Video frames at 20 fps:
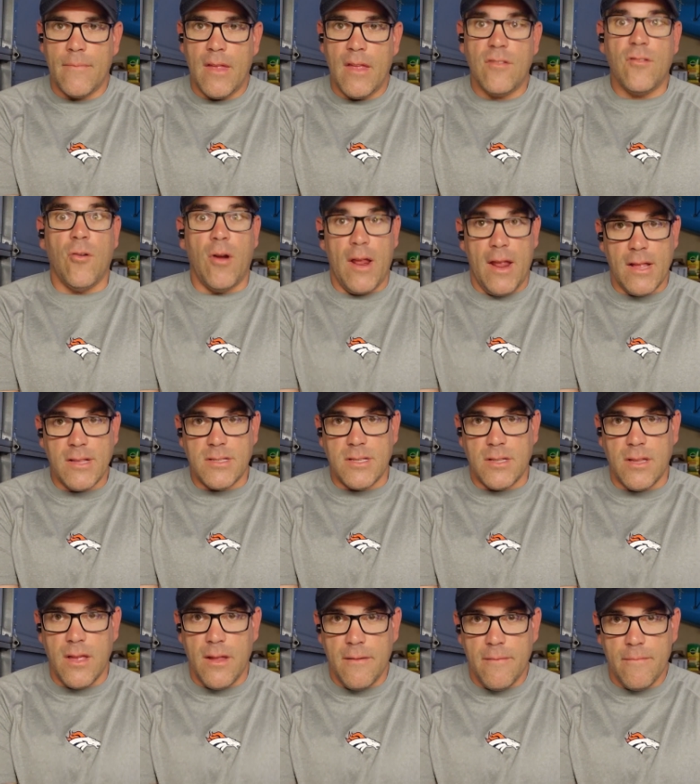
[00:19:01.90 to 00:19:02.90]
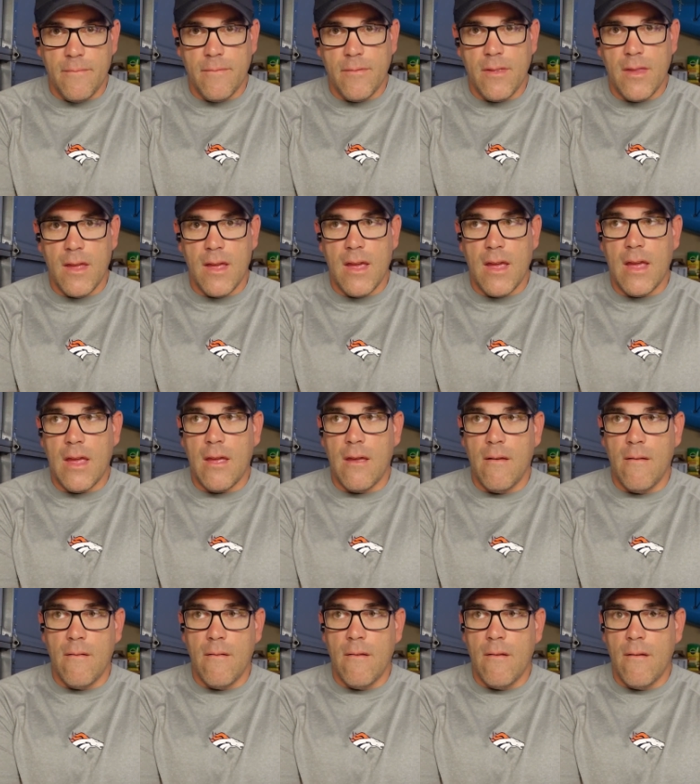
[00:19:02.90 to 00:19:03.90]
That's right, insulin. The,
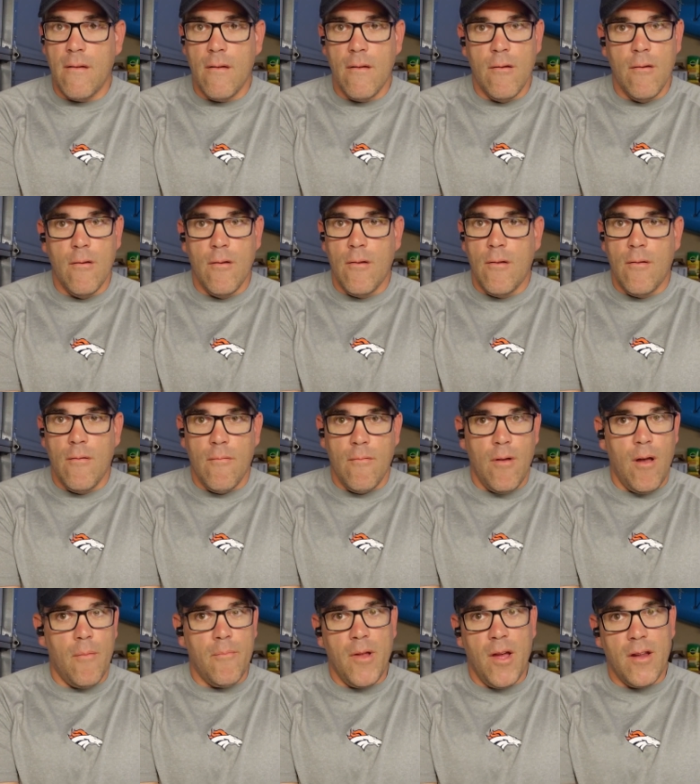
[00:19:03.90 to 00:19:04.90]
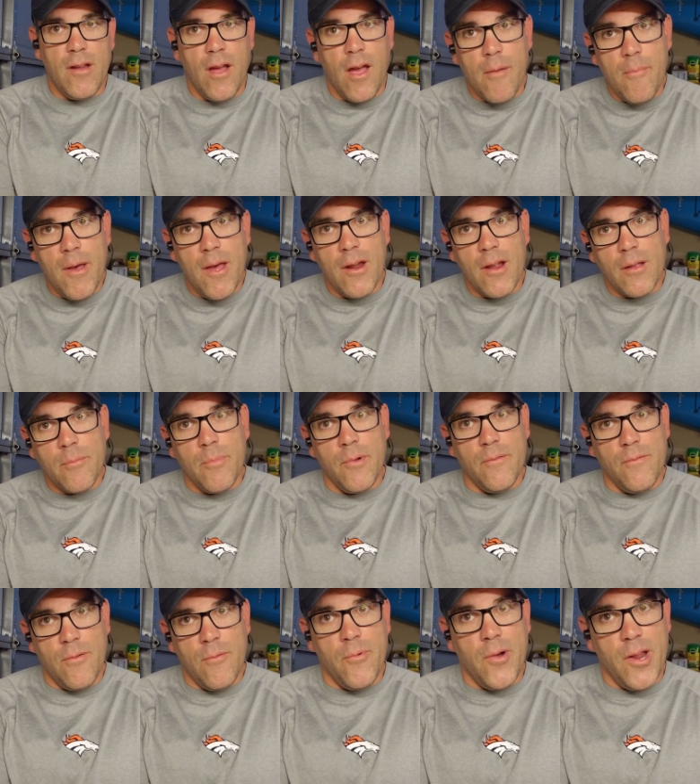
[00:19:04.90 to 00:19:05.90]
I'm not diabetic, but
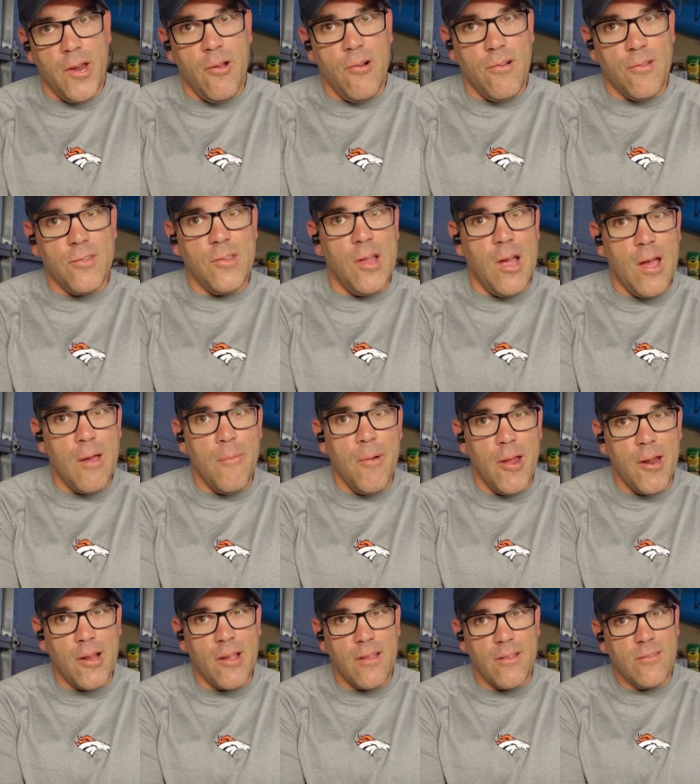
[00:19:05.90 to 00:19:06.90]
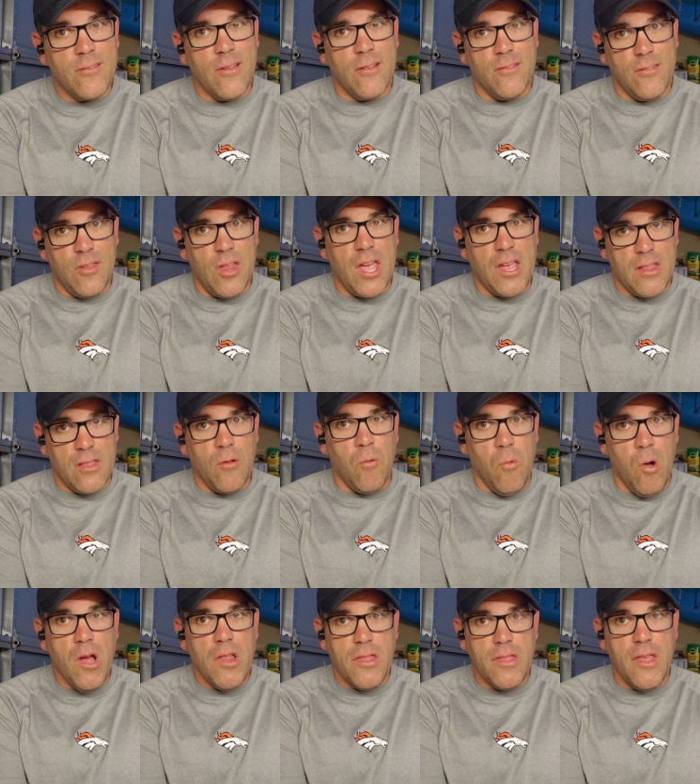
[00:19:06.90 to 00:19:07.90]
from what I know as diabetic is that's like the
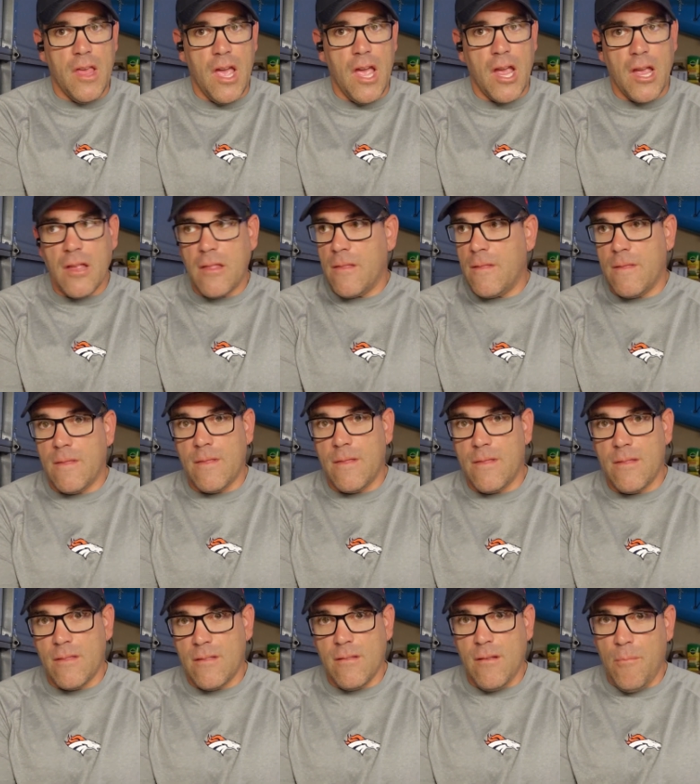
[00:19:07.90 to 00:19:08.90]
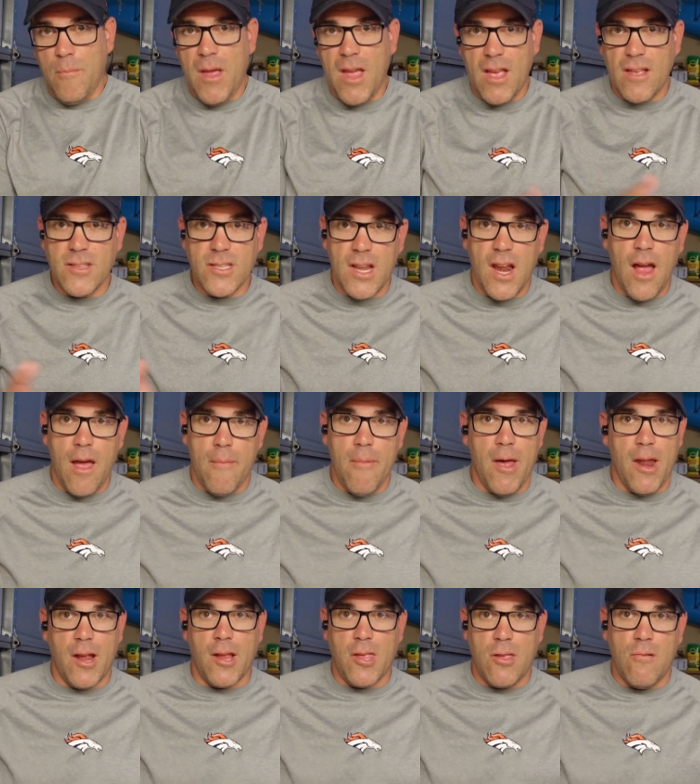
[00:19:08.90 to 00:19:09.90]
one thing, to me, as a
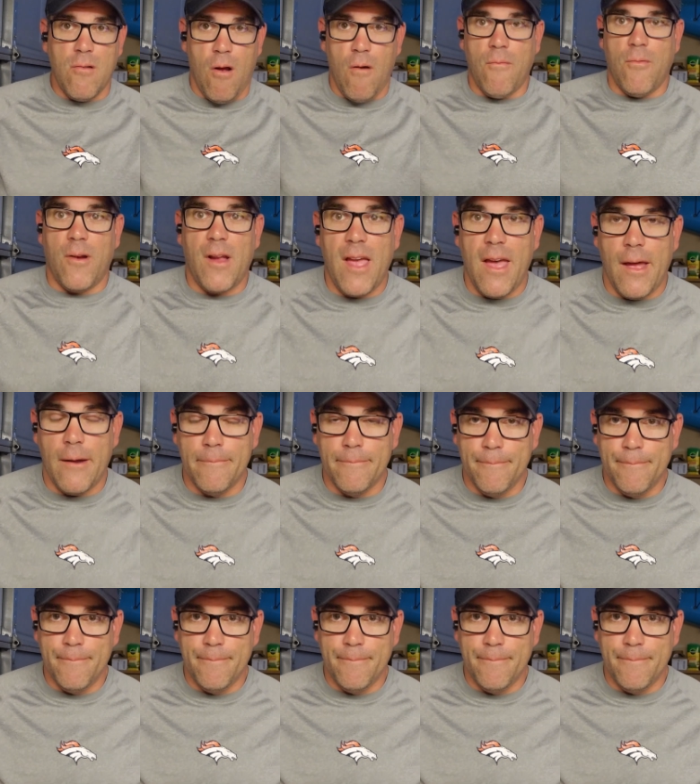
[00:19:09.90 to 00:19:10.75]
diabetic, you don't forget.